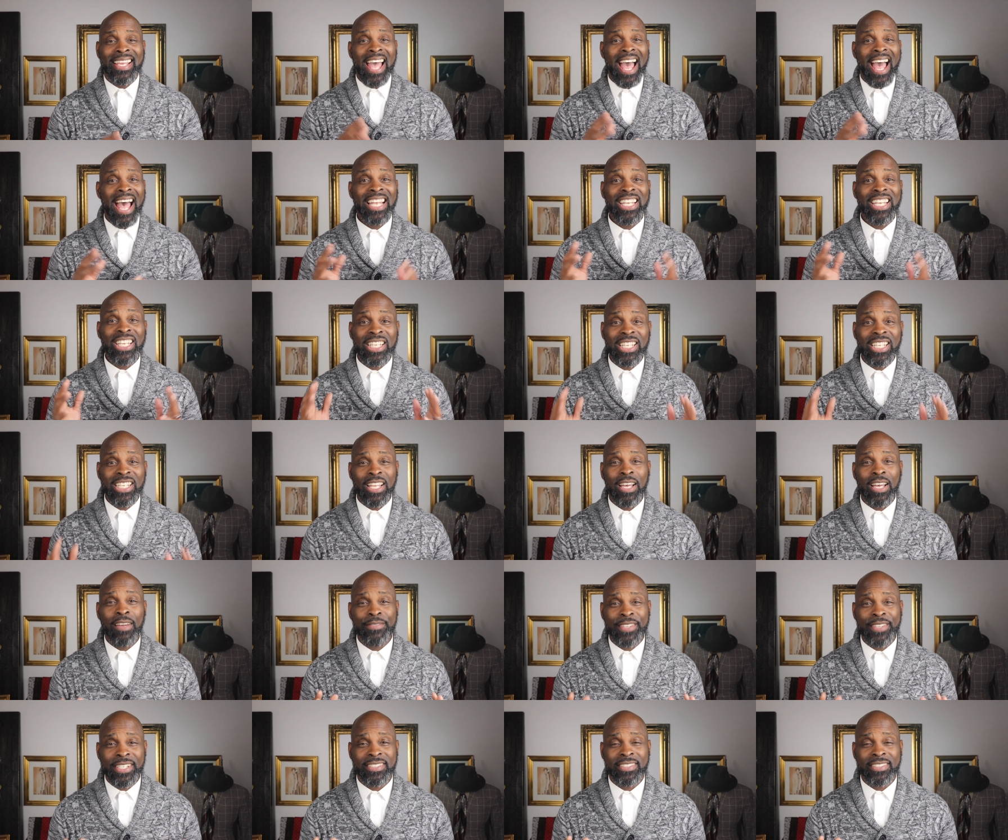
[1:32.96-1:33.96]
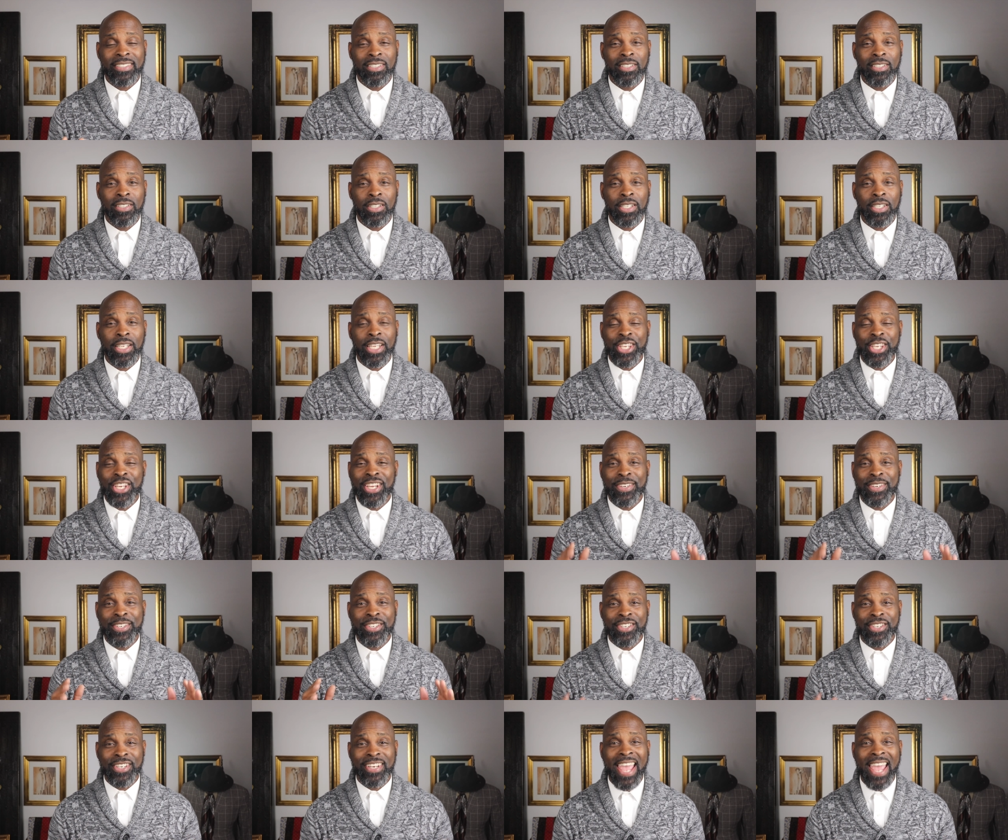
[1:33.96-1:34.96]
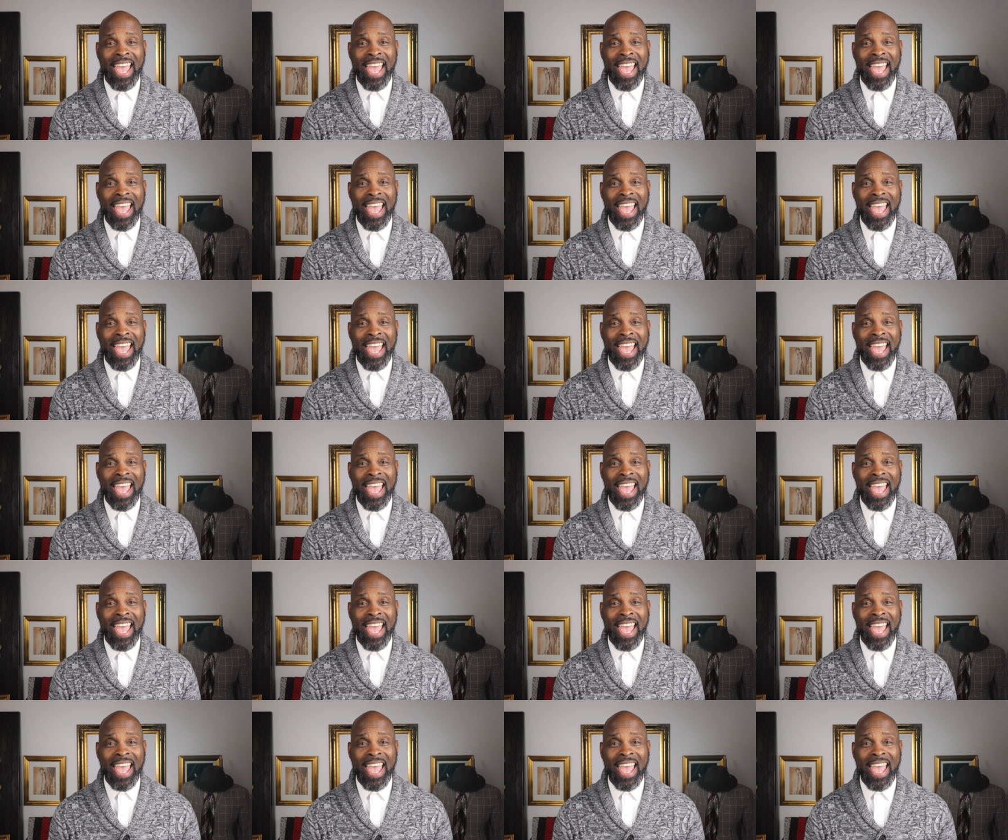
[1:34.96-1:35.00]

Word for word: I love this look. You should